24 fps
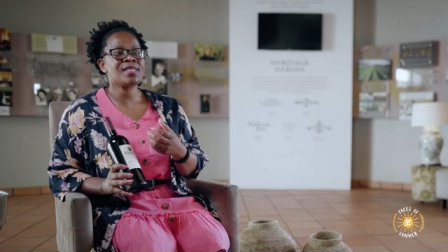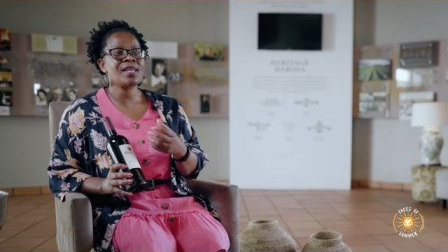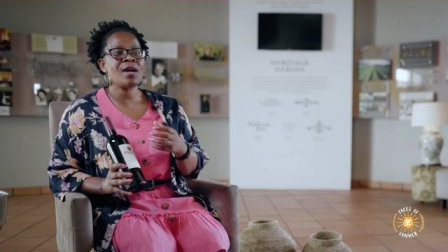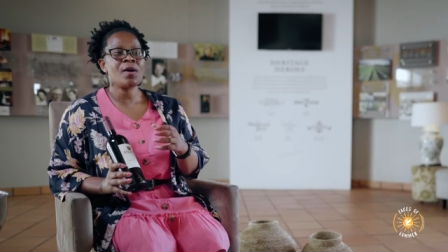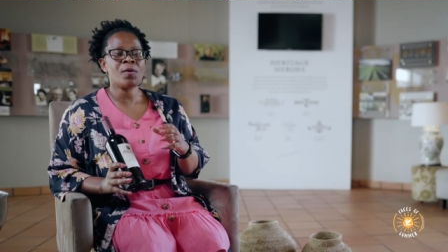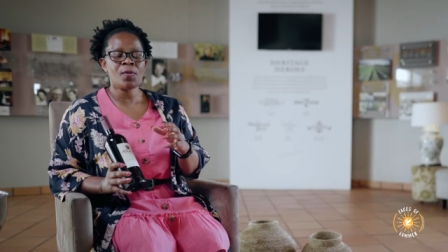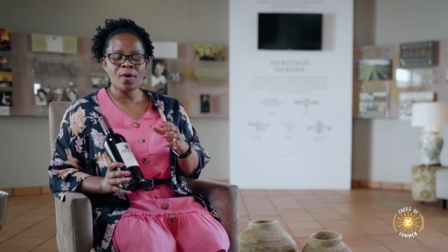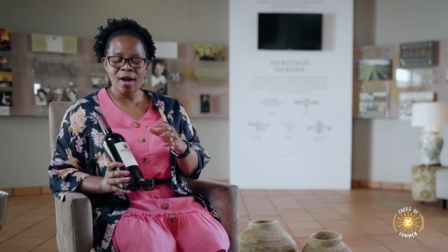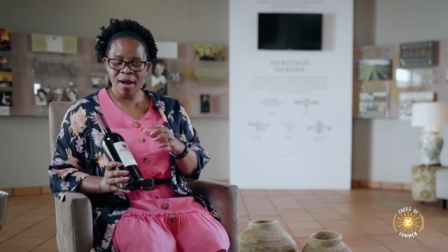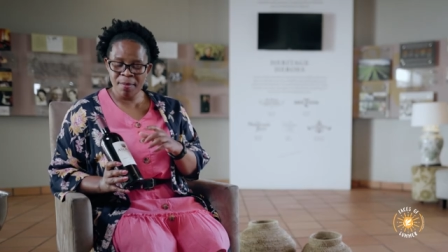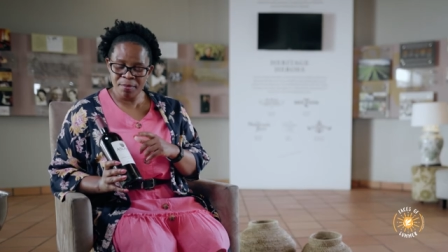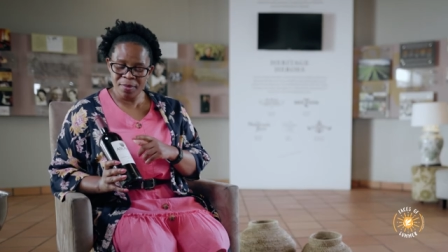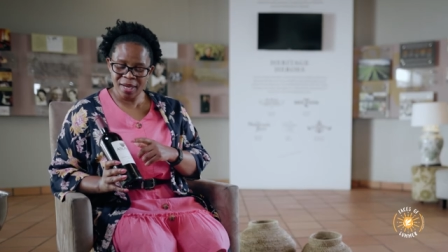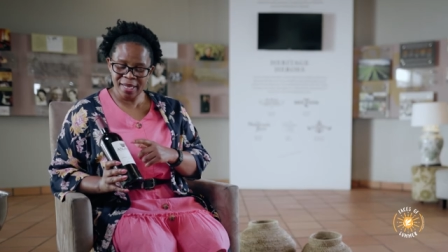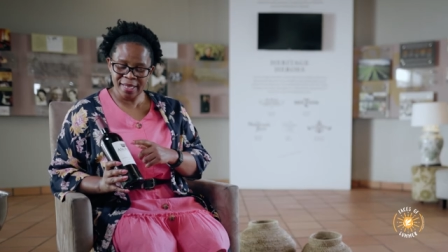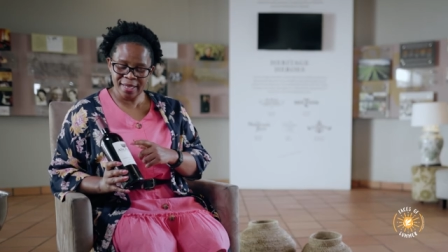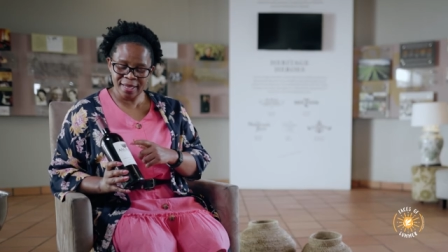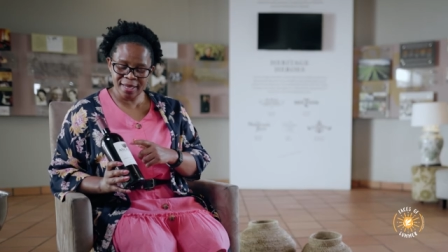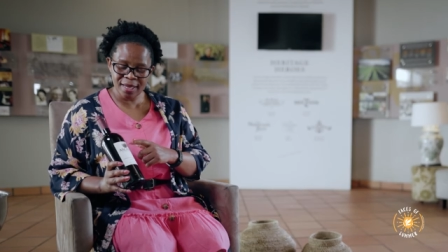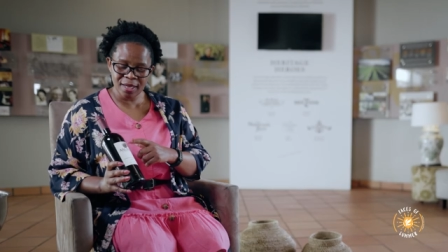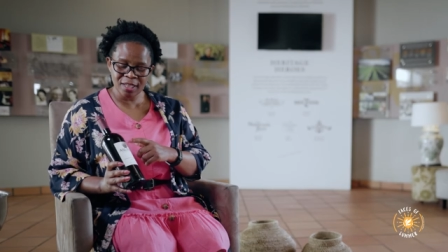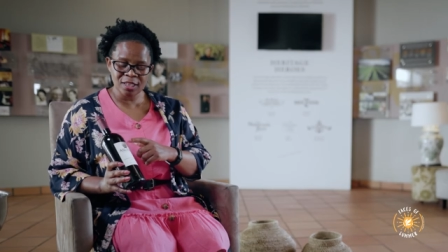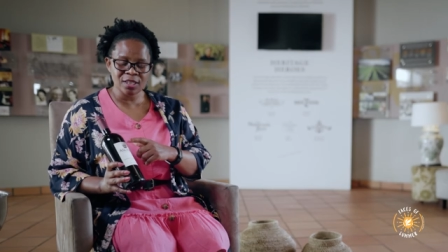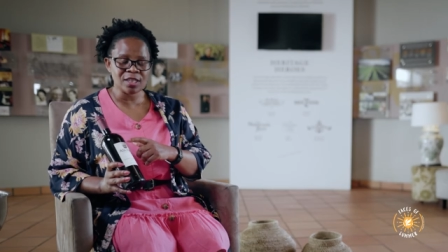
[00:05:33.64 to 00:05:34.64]
Now I'm
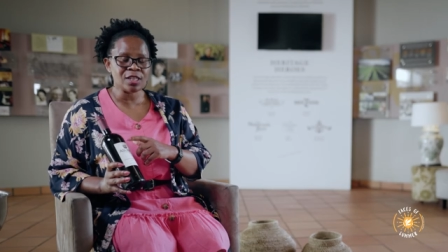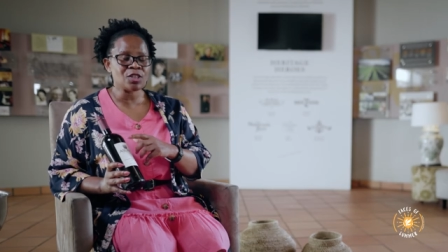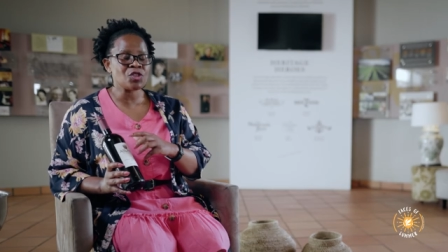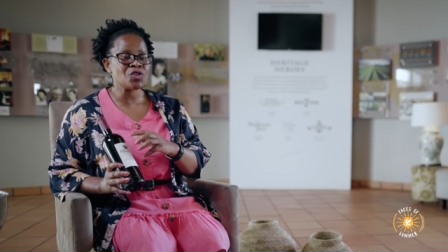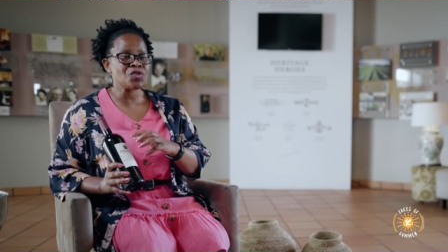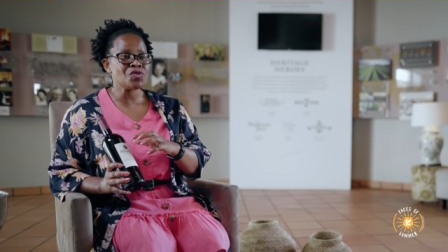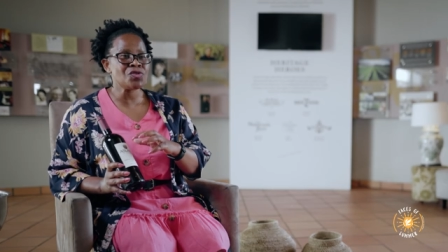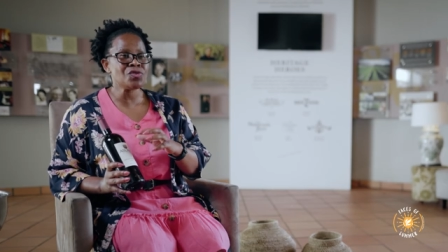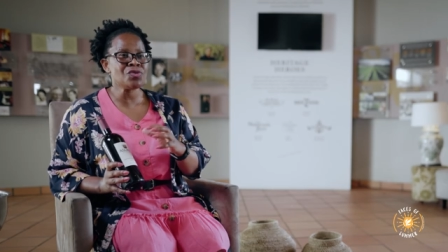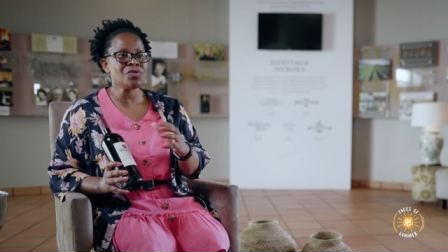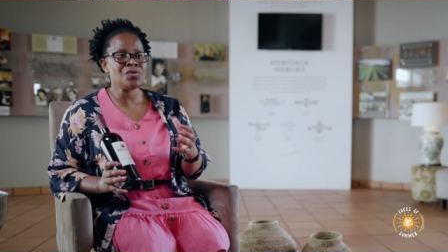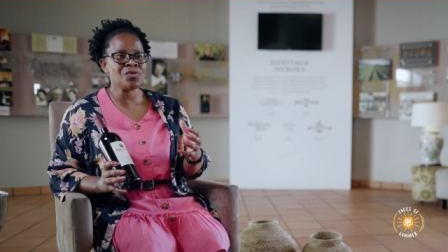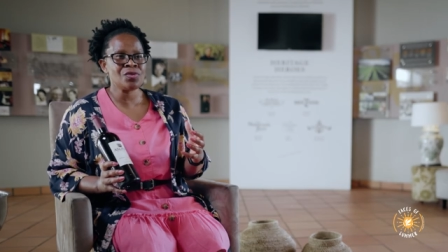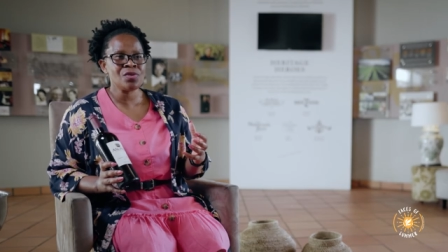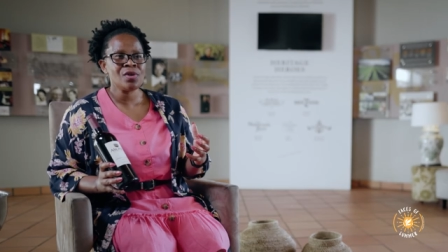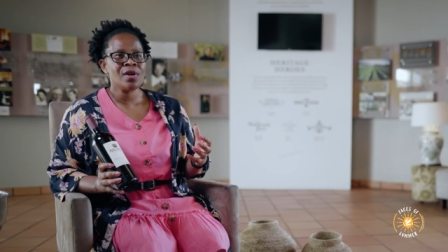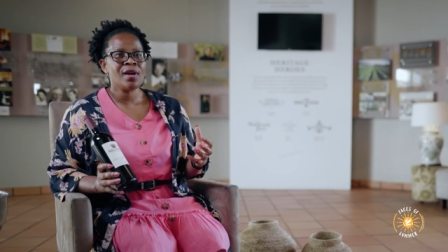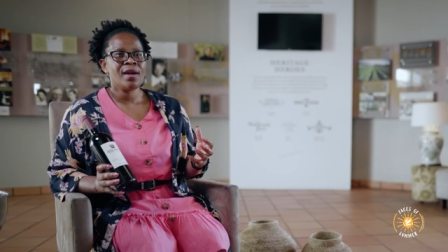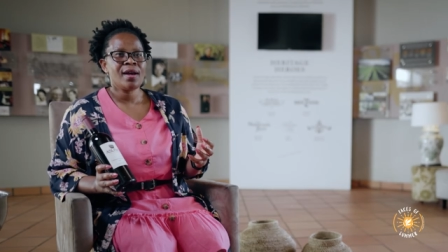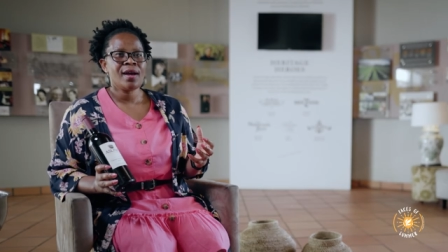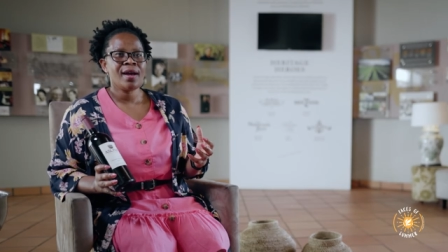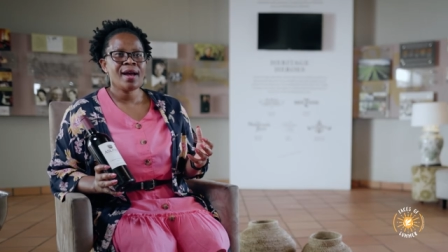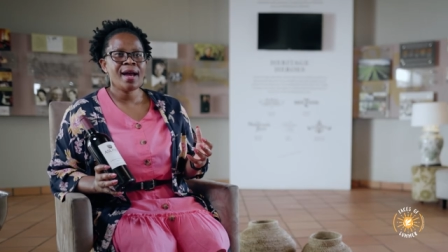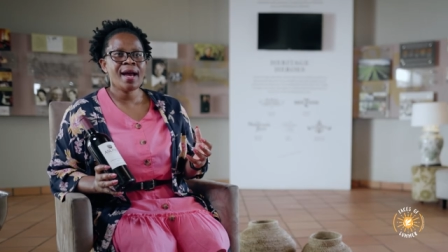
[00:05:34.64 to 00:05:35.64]
linking the
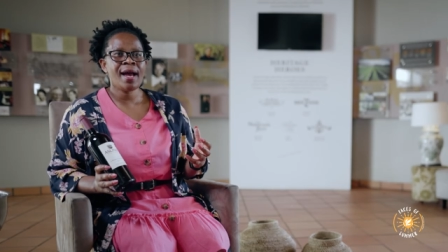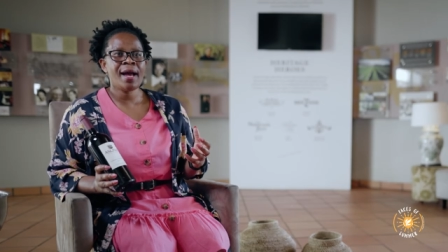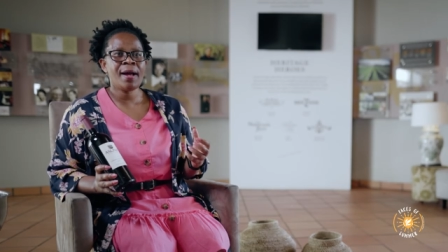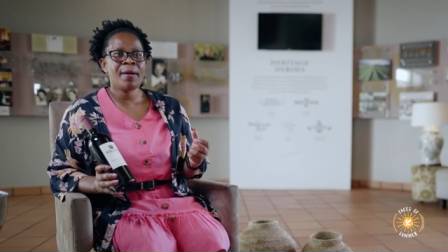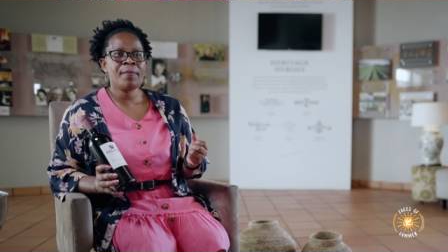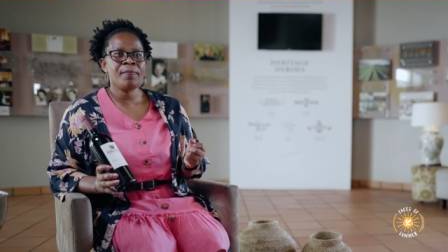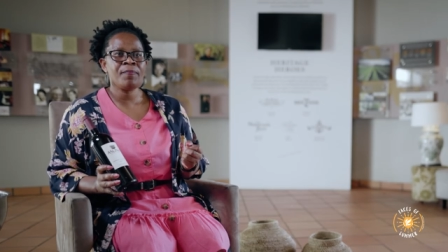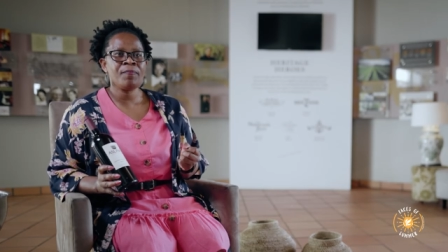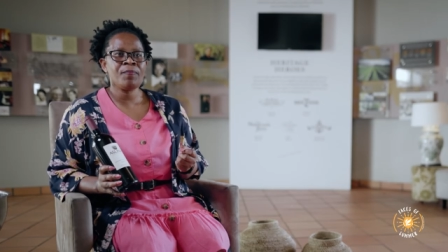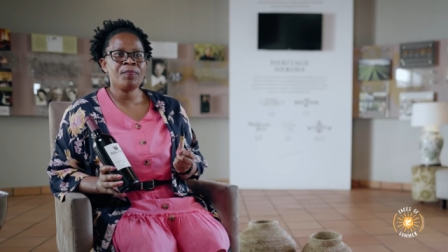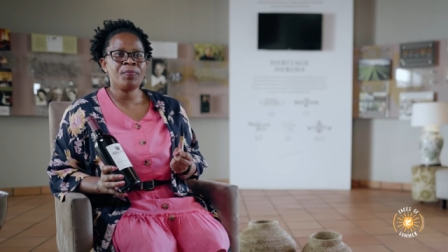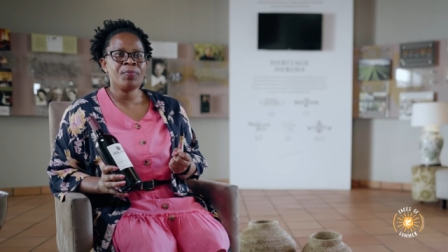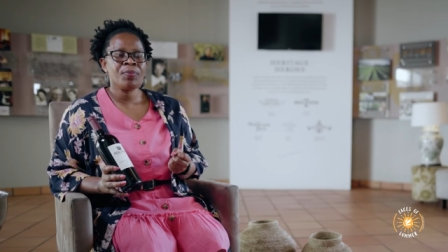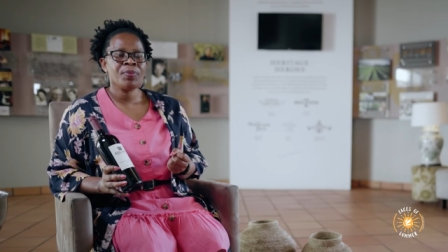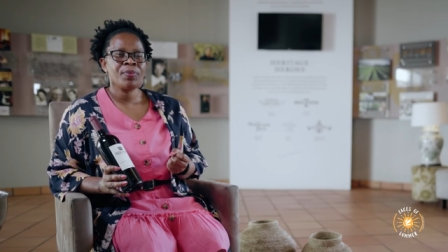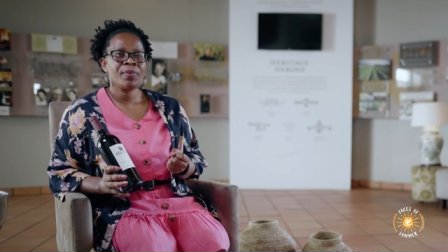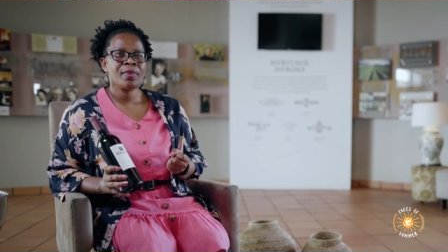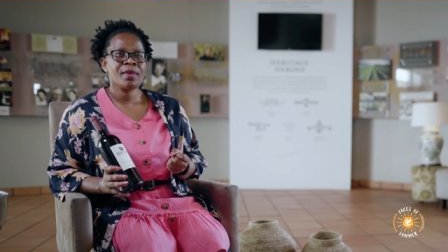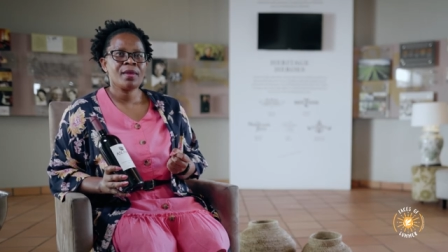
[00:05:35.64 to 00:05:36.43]
two um,